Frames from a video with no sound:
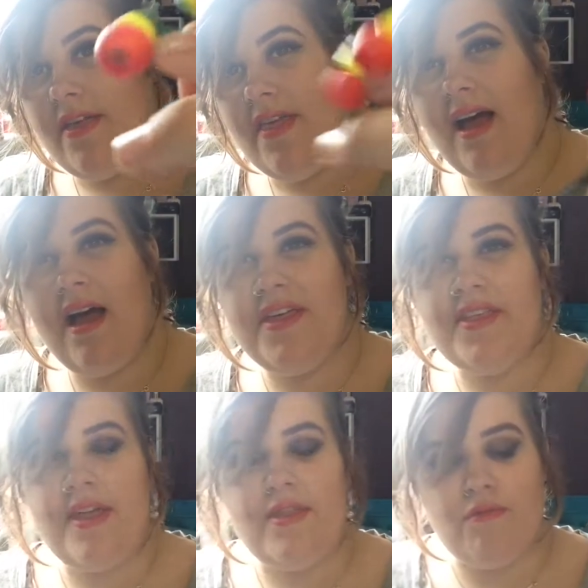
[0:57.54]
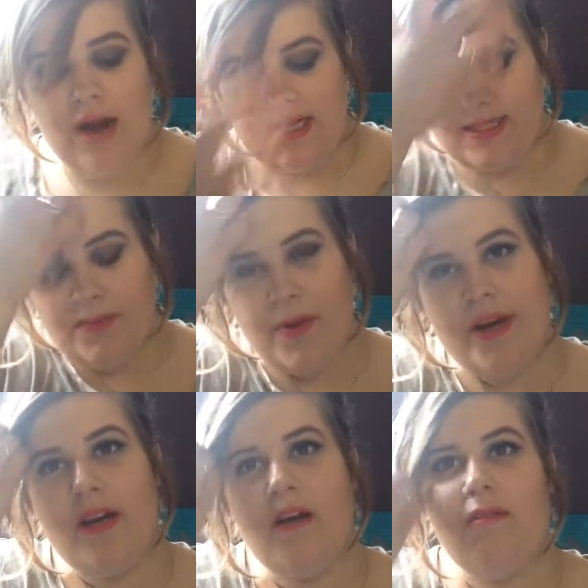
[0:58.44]
I think they're the Rasta
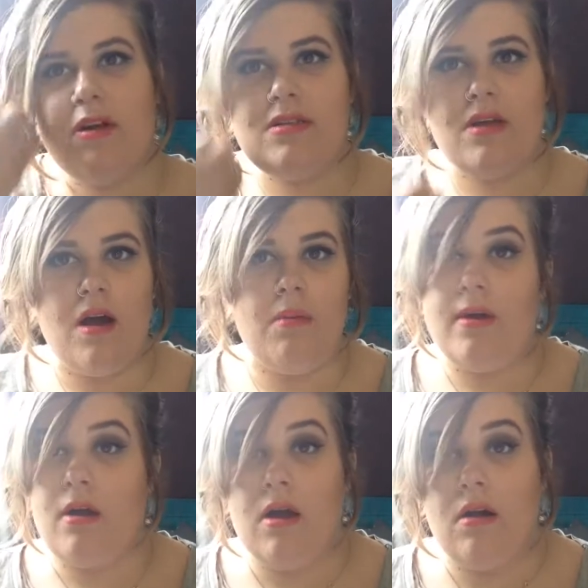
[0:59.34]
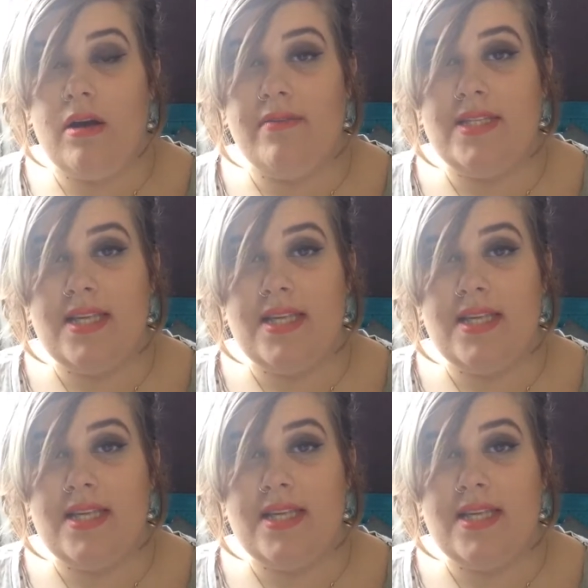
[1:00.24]
print. Rasta, oh my god, I can't even